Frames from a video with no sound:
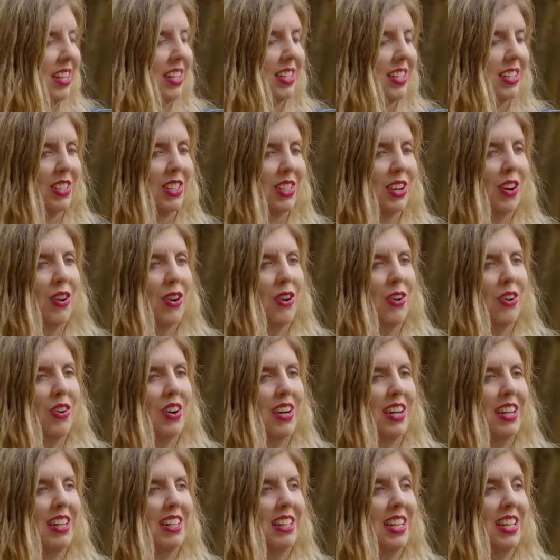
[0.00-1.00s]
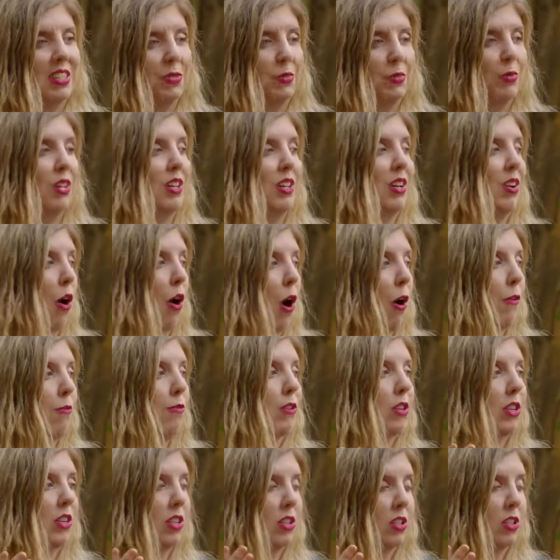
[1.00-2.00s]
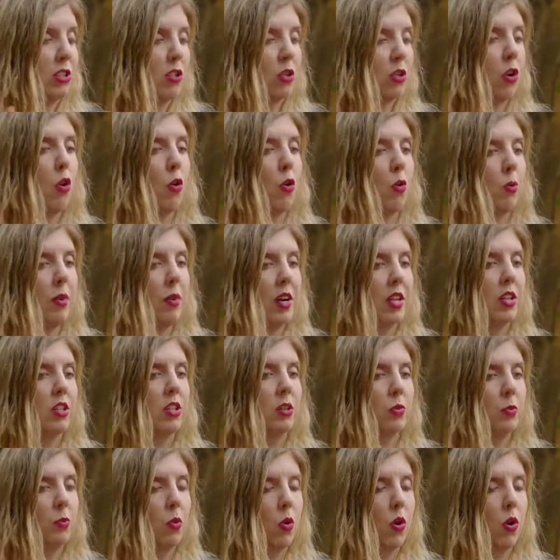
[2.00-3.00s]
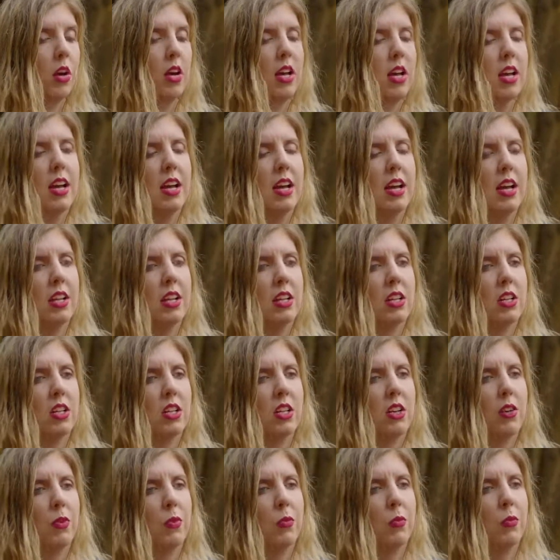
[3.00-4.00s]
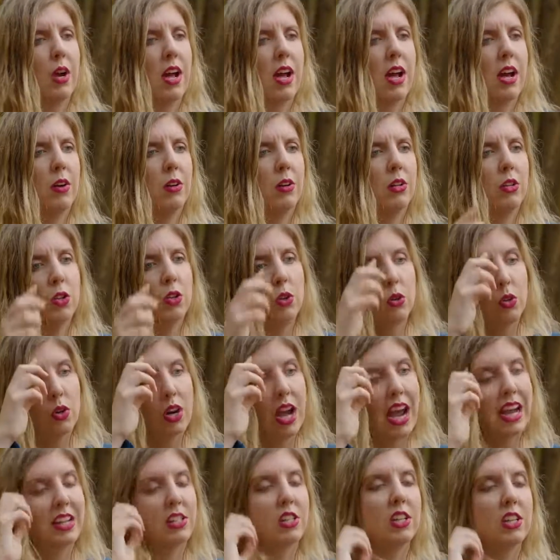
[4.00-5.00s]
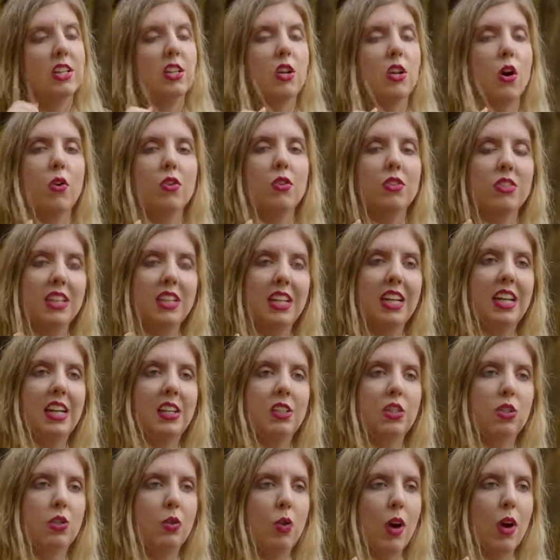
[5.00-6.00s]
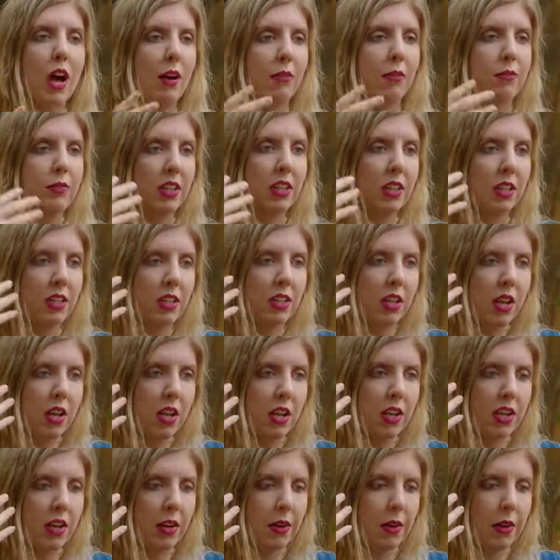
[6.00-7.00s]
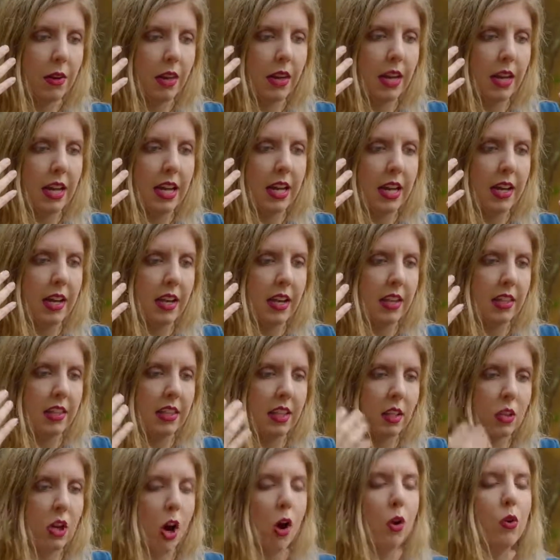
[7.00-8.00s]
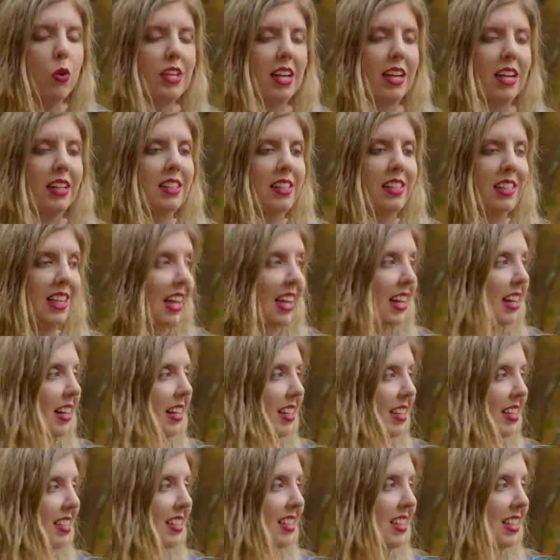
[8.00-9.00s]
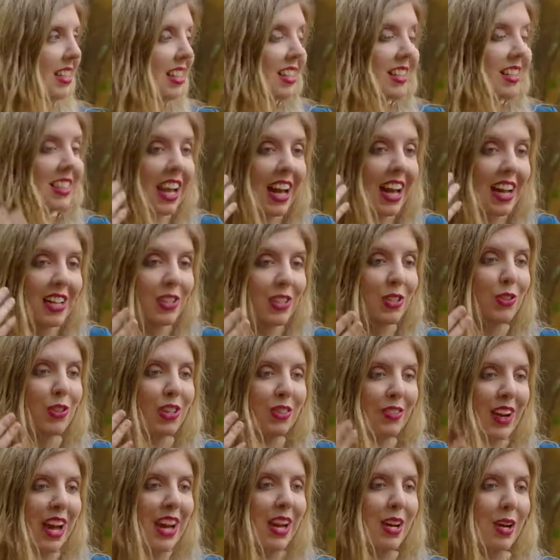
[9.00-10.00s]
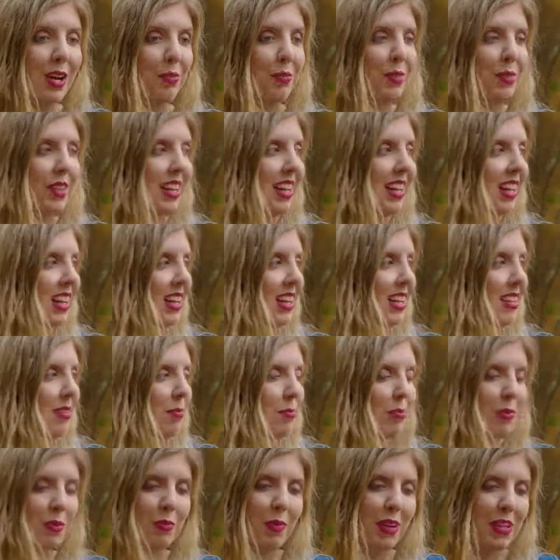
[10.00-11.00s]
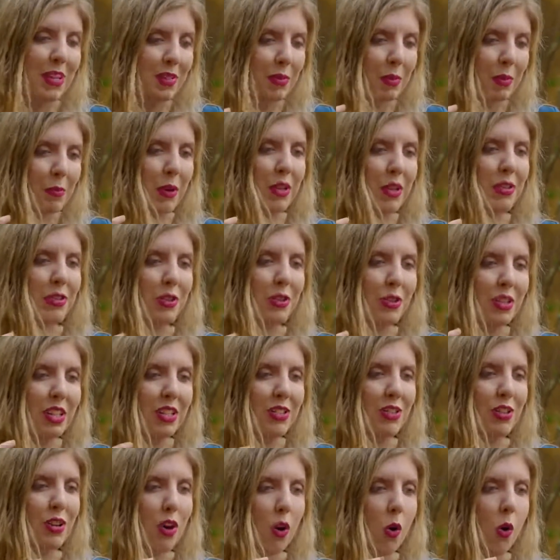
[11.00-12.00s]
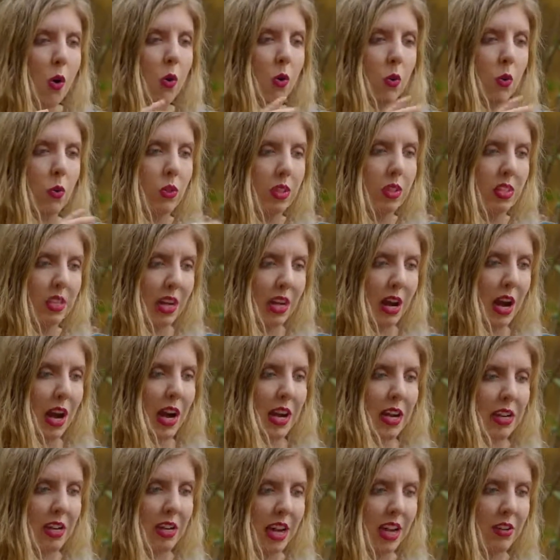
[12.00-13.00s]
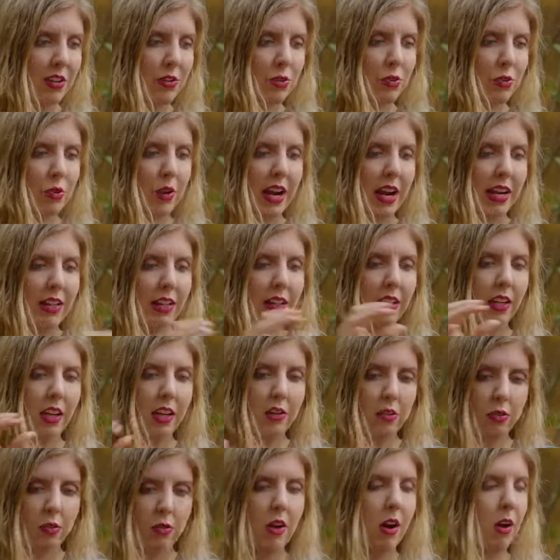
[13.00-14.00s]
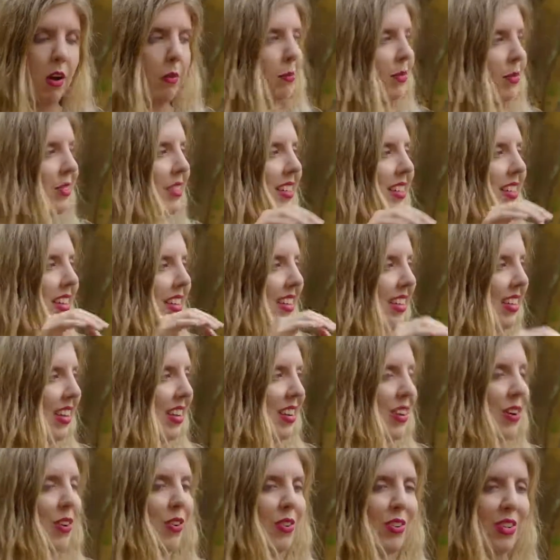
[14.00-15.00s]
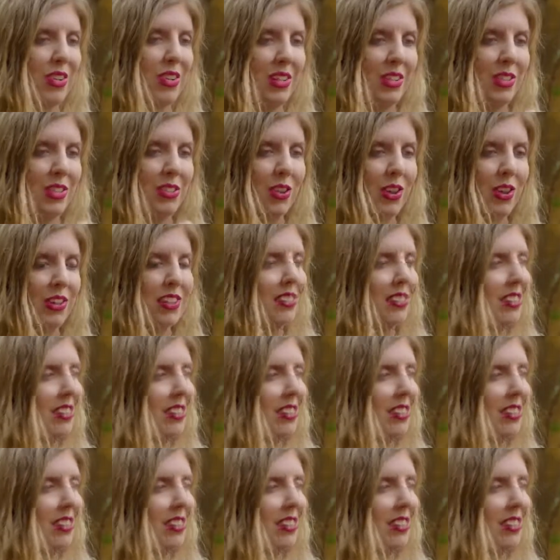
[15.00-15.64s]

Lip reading: So this will offer so much more, where you actually don't need to have the coding skills, the skills to develop, but you need to know, I can drag and drop, you know, certain